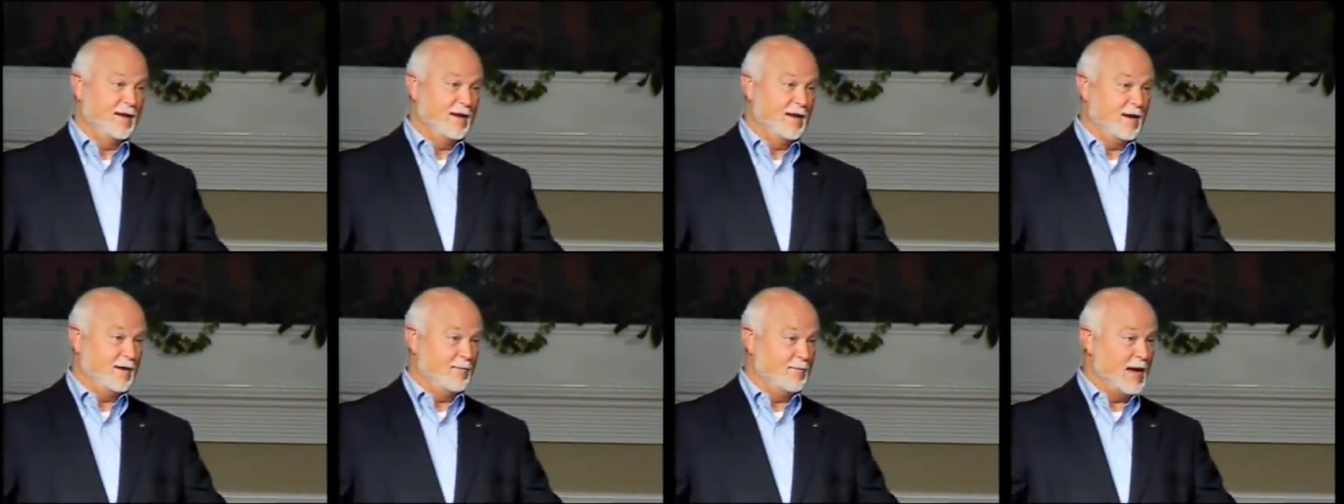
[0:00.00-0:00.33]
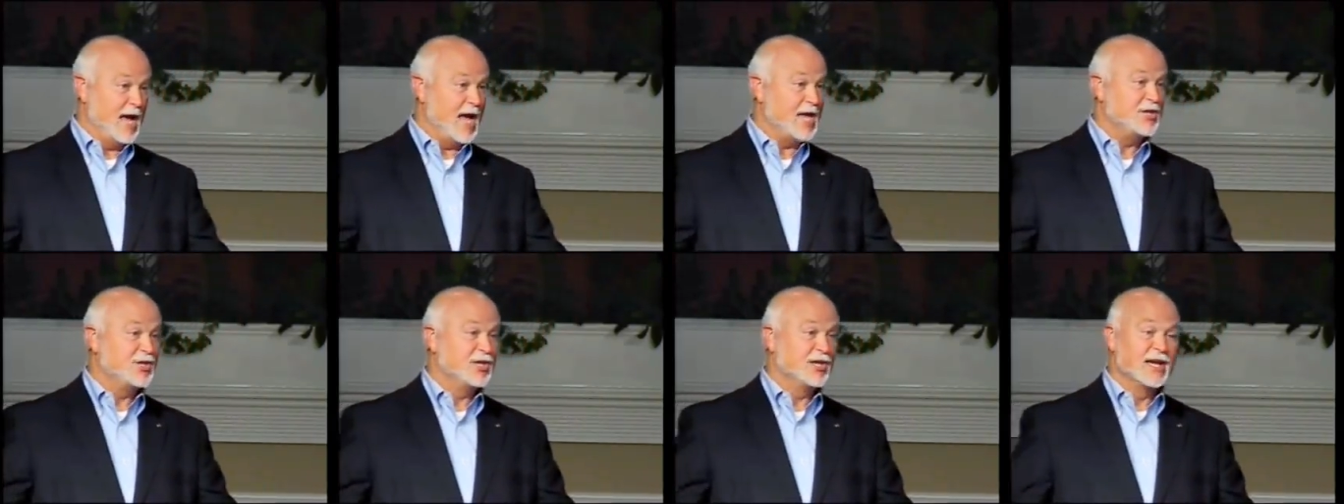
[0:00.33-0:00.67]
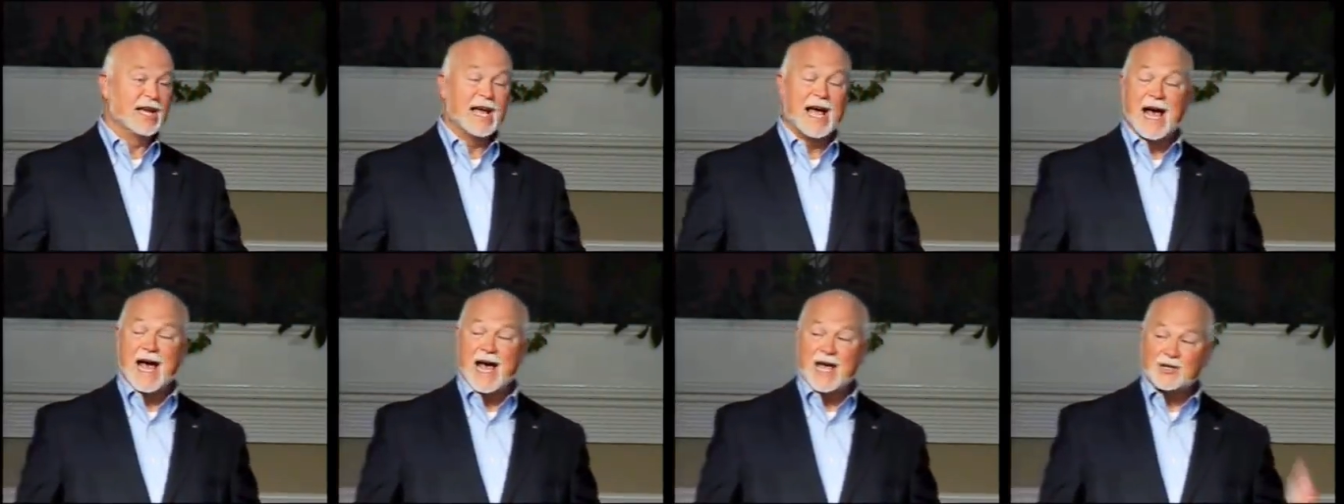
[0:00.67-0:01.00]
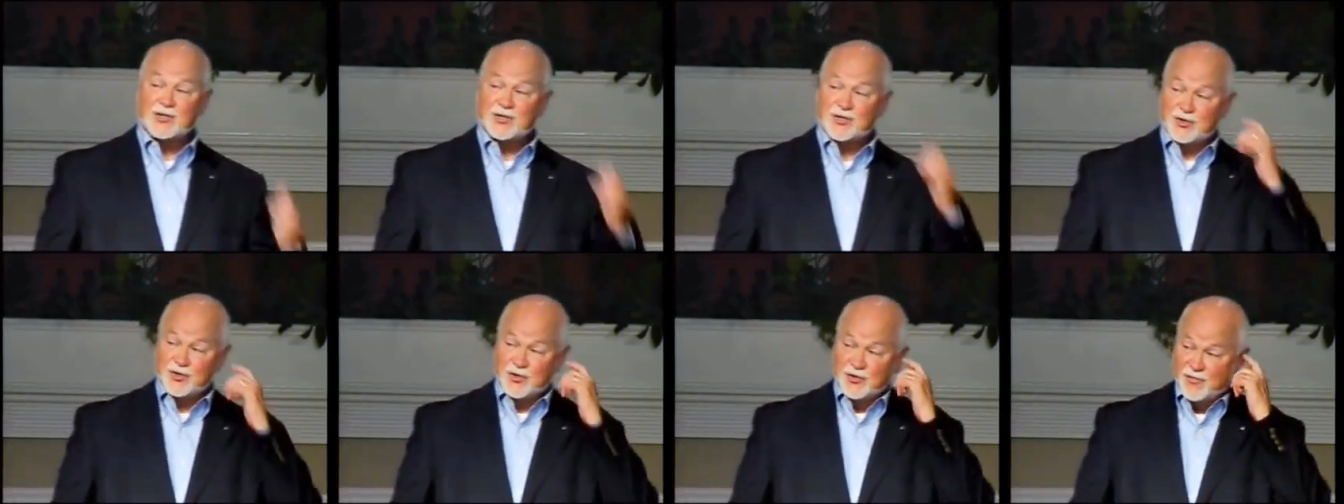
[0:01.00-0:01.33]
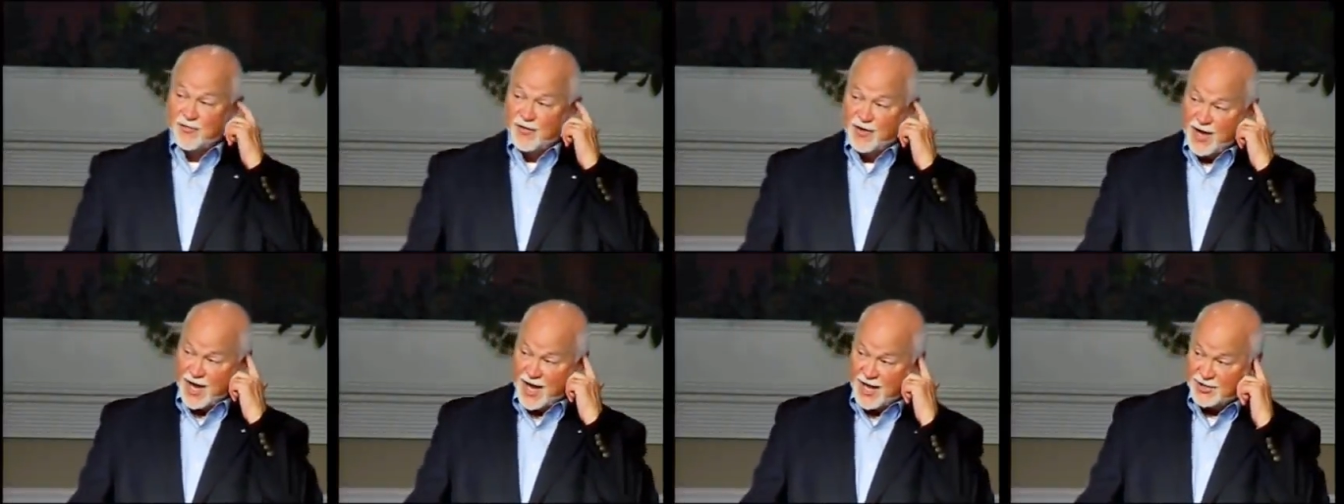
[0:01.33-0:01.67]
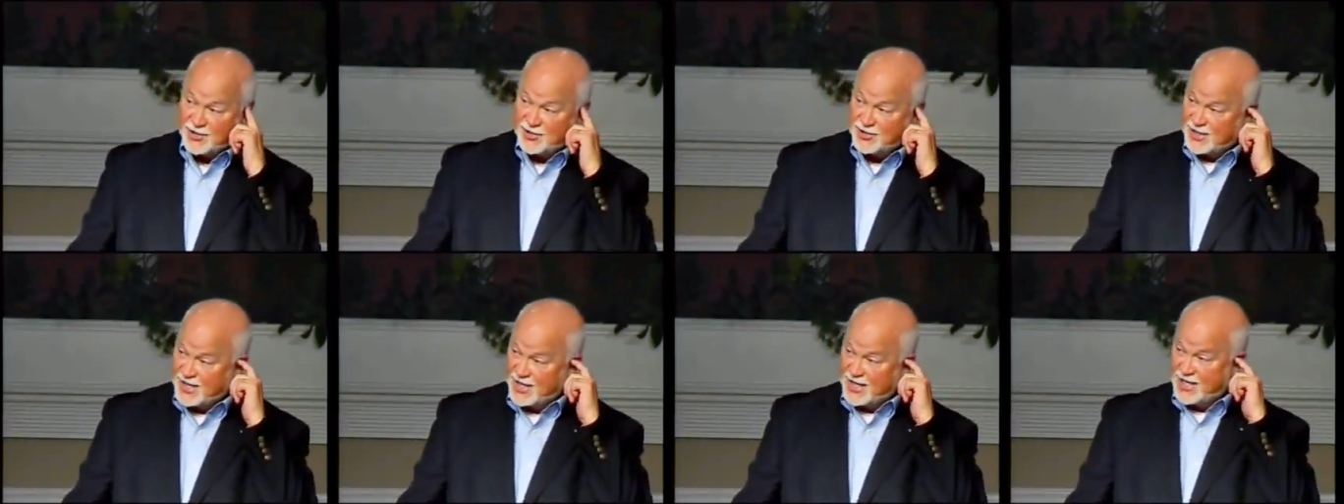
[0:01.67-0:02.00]
Imagine, guys, your
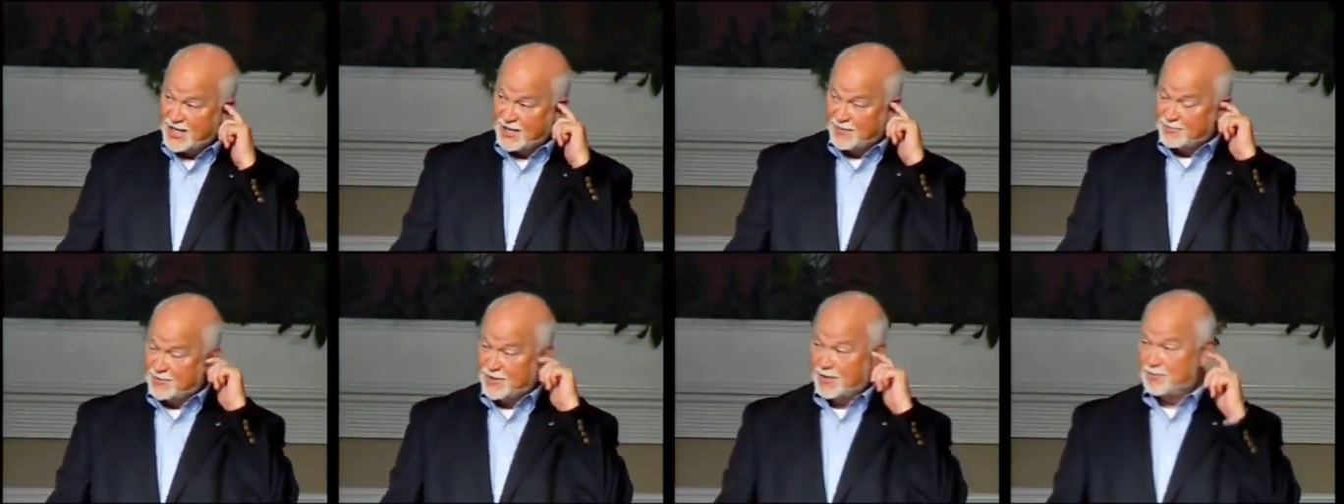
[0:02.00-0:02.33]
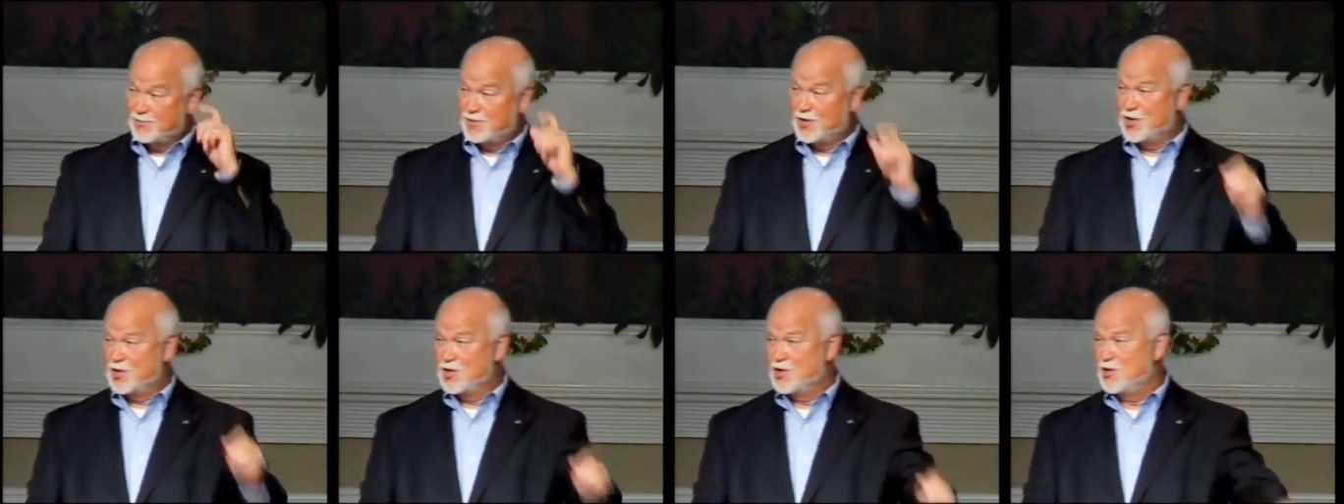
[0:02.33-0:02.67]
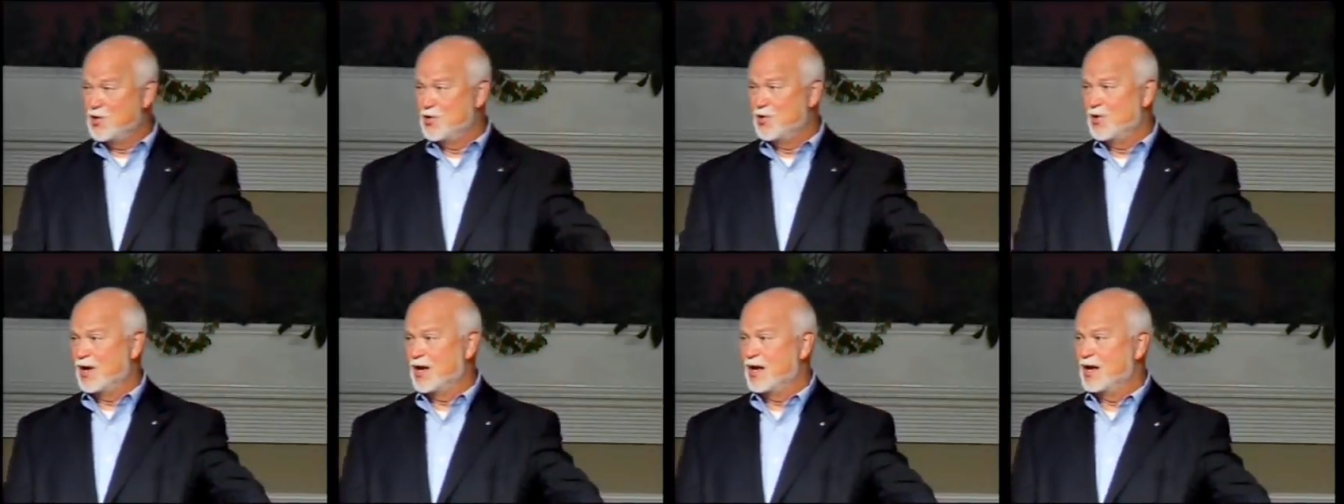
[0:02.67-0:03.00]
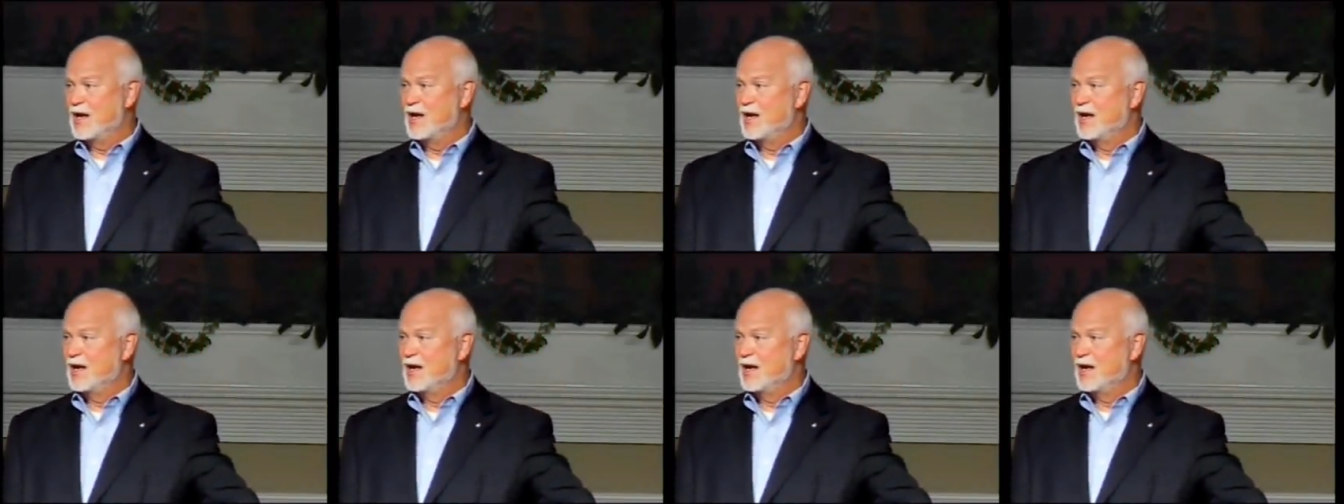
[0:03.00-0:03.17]
fiance comes up to you and